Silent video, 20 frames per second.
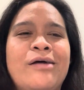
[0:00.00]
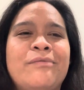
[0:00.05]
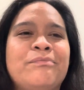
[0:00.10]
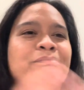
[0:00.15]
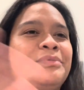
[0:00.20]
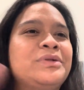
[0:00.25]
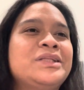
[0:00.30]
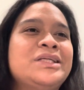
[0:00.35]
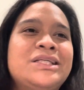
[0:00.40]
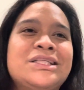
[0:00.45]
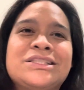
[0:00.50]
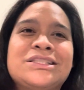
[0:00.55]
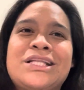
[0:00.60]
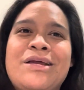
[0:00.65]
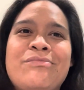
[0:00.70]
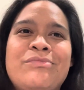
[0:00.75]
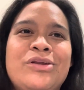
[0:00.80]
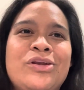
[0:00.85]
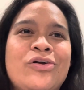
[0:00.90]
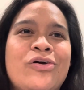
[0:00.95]
please let
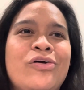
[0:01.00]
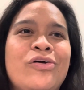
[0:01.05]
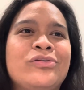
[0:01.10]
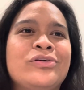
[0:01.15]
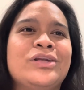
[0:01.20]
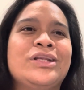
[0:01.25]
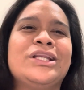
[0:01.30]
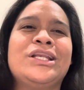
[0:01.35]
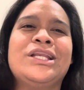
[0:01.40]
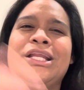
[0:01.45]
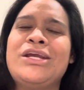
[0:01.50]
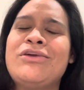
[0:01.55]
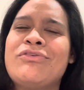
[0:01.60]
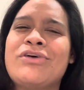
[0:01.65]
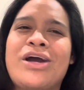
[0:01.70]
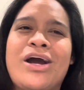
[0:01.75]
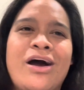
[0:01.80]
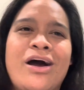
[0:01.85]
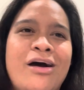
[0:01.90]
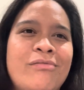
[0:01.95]
me know. Leave a
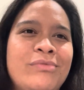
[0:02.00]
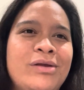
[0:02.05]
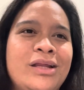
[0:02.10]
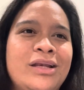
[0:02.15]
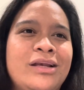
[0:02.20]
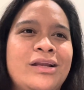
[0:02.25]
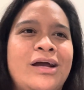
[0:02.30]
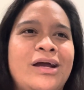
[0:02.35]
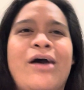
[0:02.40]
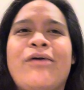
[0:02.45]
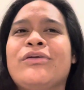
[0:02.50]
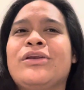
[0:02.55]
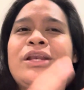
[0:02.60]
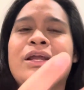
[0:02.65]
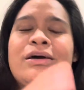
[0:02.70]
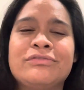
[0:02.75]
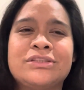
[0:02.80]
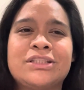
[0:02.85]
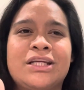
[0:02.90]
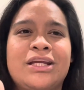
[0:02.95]
comment. I would
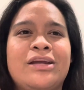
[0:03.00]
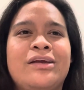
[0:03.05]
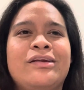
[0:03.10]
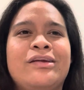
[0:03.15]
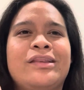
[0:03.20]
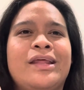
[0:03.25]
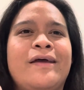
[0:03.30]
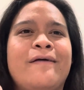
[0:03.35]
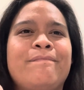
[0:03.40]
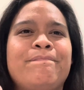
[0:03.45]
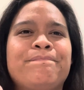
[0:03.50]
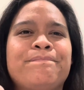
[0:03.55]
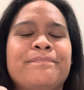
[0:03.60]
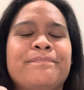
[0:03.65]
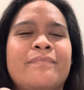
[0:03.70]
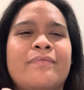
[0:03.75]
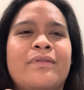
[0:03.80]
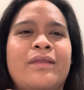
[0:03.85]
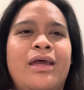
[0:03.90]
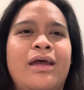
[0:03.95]
love to hear them.
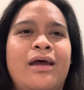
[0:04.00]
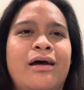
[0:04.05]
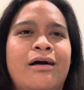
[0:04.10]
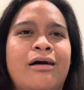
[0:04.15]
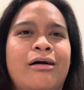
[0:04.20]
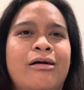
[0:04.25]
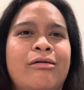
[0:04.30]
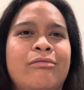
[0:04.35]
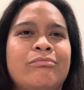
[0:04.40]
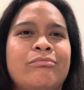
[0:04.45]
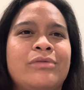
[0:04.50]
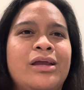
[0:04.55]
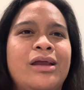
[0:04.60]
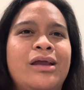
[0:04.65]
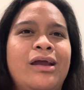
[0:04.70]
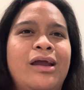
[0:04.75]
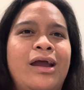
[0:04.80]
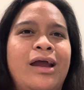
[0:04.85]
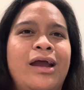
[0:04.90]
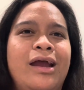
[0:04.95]

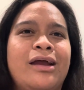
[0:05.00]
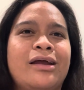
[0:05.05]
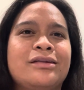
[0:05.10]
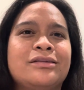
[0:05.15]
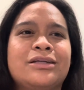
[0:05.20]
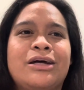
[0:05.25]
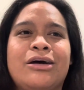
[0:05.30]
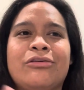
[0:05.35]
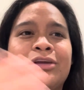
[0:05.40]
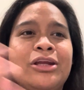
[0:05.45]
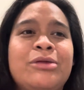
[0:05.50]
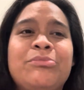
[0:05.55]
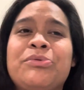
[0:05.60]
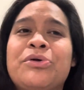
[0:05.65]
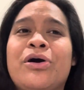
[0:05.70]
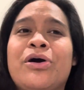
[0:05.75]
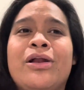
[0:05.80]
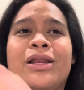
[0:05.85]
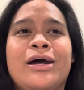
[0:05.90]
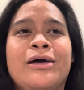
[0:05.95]
And I'll keep you
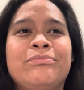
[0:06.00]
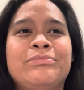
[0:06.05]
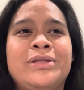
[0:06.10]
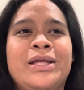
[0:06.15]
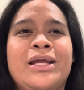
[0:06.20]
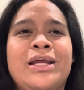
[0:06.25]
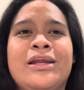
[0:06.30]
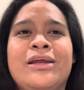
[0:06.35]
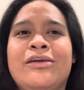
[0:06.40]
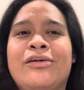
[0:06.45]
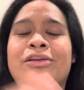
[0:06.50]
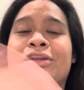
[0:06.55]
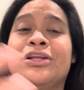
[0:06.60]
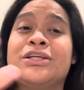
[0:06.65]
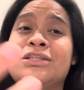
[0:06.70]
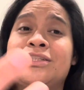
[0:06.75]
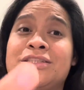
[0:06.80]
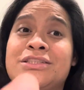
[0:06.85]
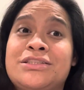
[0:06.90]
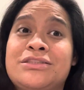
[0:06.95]
all updated on
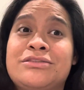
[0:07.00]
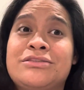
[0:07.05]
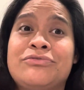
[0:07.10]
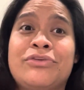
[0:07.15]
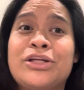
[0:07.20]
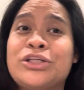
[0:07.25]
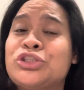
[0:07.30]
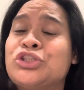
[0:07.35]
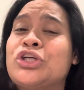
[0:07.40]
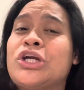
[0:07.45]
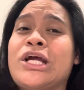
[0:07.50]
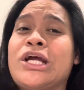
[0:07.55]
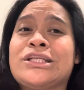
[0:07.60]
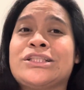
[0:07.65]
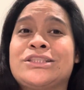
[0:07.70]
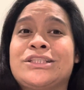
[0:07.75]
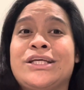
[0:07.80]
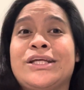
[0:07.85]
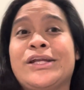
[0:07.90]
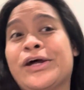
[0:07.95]
this venture
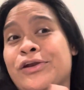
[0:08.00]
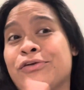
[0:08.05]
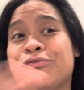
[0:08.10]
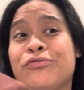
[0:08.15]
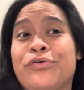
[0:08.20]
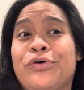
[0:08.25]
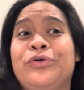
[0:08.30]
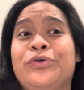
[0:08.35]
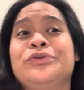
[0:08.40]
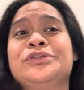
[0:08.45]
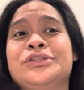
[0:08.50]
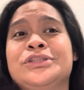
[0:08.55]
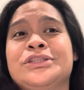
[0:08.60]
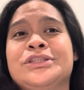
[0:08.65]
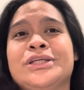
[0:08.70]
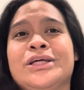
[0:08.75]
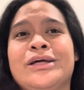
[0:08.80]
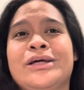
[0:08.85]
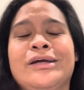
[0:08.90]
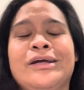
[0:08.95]
as it unfolds.
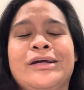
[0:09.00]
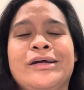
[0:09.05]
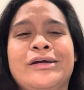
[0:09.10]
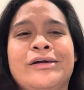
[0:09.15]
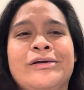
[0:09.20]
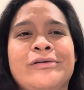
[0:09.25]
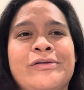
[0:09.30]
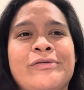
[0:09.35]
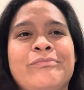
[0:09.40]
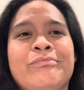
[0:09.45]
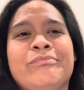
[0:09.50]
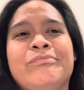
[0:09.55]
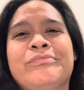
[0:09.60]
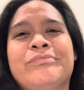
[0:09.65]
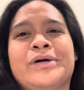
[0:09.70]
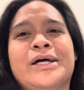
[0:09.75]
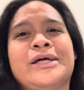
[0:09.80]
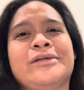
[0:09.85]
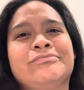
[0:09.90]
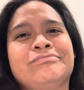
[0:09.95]

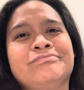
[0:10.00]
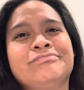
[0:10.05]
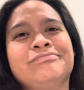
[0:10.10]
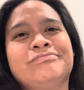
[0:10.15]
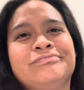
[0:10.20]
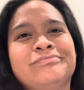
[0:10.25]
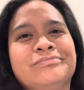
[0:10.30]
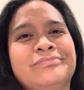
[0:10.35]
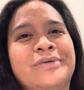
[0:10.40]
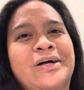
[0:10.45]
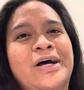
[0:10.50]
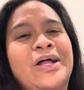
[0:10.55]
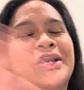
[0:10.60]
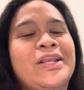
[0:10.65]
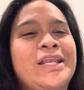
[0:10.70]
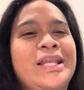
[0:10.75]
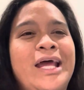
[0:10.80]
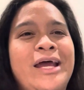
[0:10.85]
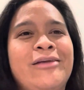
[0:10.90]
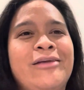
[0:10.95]
But other
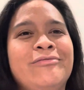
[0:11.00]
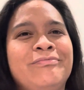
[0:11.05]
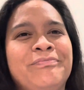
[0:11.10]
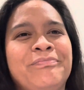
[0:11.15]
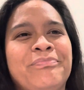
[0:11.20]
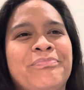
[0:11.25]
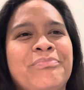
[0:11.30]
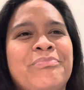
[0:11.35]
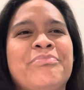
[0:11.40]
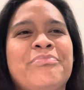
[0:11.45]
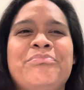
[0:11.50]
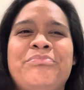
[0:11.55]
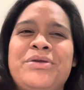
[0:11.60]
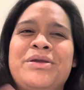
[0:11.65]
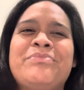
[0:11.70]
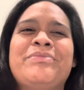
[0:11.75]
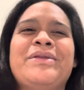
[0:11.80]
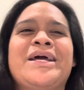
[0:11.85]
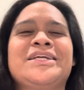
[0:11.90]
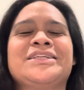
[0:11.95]
than that, be
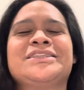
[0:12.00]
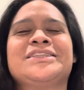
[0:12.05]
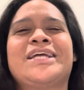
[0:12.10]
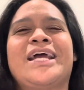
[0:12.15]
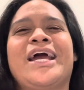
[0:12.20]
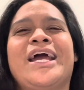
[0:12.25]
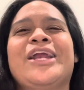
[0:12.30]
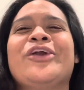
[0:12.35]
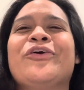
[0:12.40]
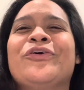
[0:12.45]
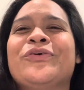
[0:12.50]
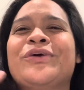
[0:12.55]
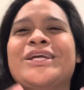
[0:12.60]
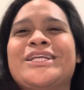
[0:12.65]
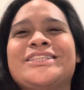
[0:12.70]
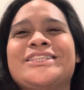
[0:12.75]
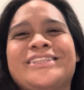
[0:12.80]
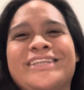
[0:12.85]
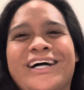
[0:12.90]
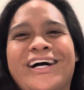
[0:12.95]
blessed and
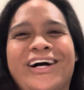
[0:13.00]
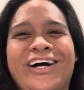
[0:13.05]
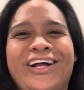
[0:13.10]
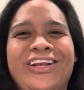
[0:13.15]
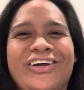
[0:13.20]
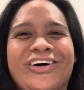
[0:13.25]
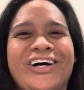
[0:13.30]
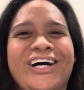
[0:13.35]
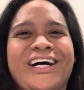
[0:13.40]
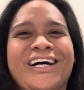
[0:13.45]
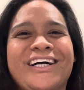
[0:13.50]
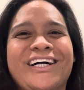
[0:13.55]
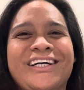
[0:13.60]
always aloha.